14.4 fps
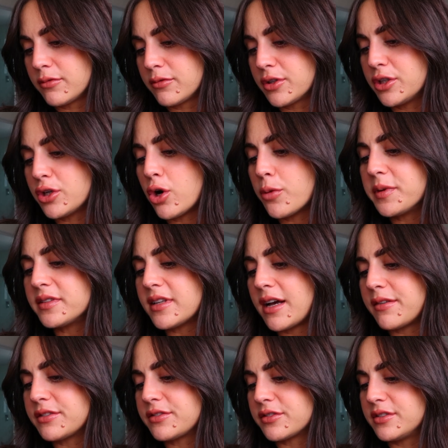Were you hoping to
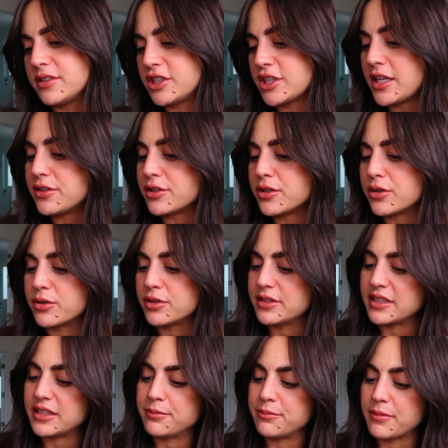have a certain gender, or
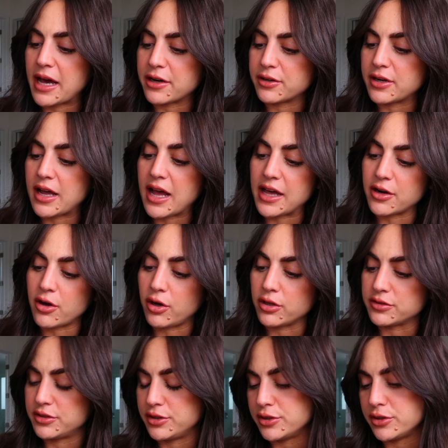did it matter at all
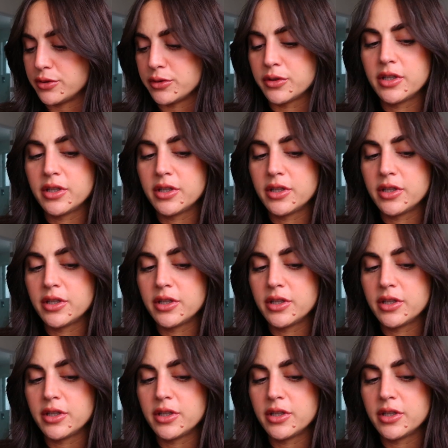to you?